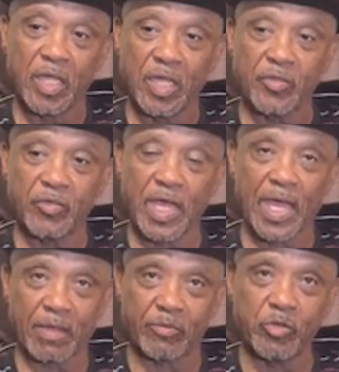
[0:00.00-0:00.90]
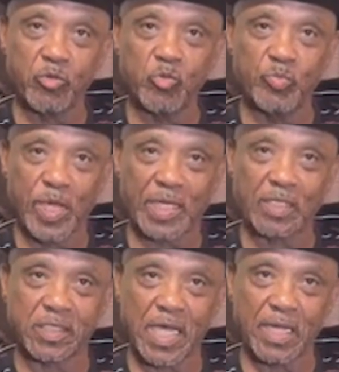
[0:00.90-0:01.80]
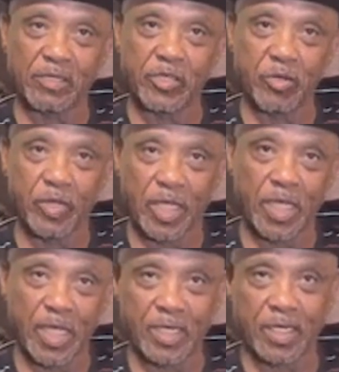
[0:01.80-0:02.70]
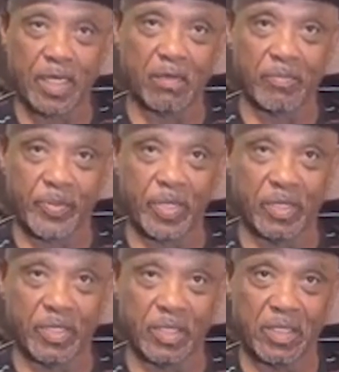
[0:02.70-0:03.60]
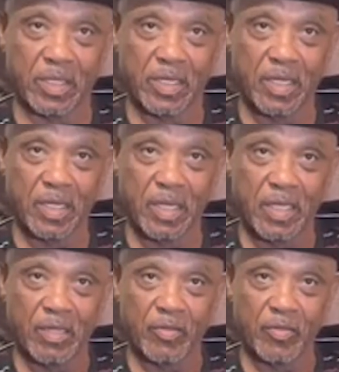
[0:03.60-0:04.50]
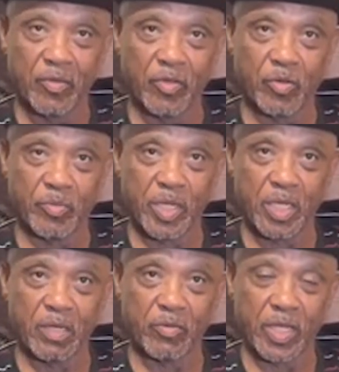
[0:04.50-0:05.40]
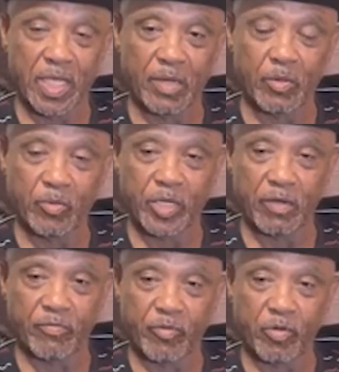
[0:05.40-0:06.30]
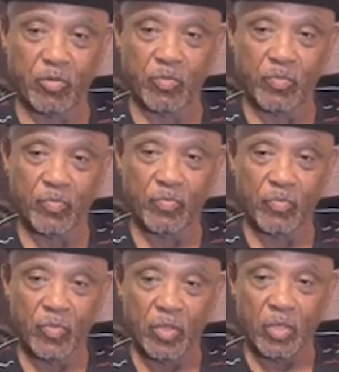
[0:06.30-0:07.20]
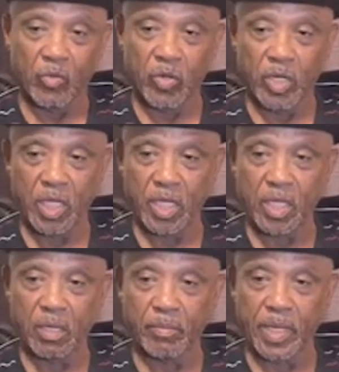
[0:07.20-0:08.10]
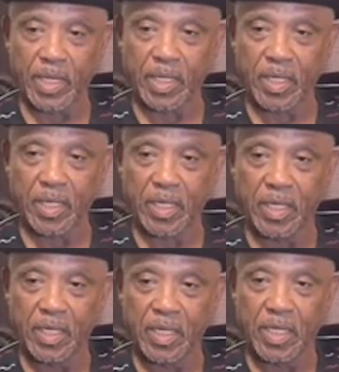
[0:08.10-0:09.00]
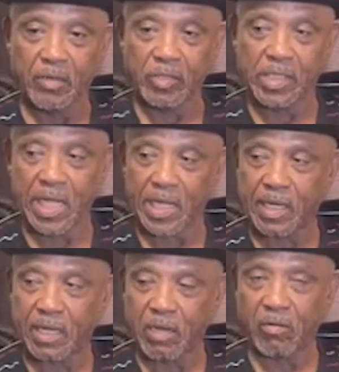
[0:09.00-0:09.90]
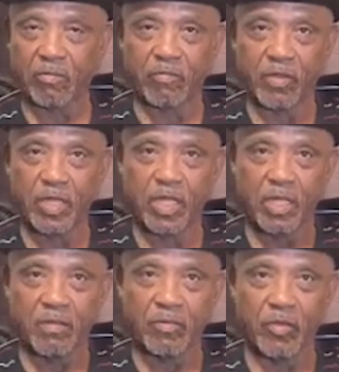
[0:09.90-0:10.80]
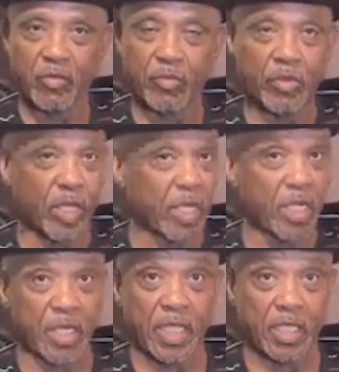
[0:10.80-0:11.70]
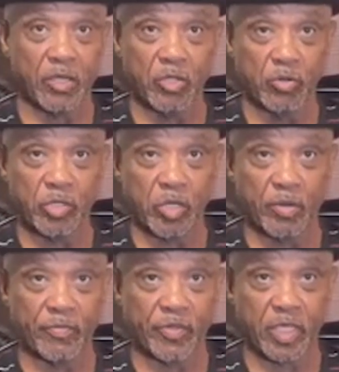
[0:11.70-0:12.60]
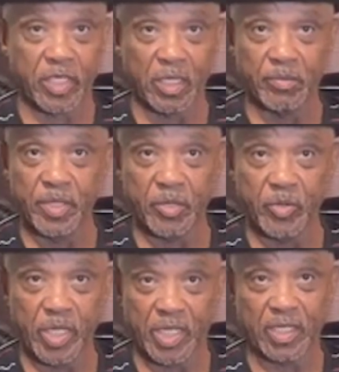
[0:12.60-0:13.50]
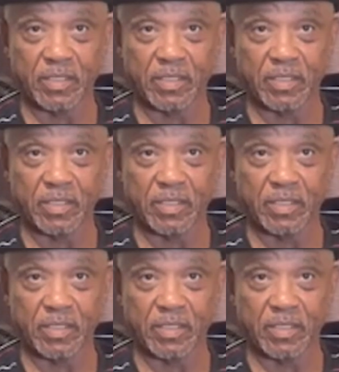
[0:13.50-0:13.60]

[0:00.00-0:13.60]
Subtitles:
And you got dudes back in solitary that had the death penalty. You know what I mean? They had on death row. When a lady come back there, they were jacking out. You know what I mean? Ain't nothing they could do to them. They finna kill them anyway.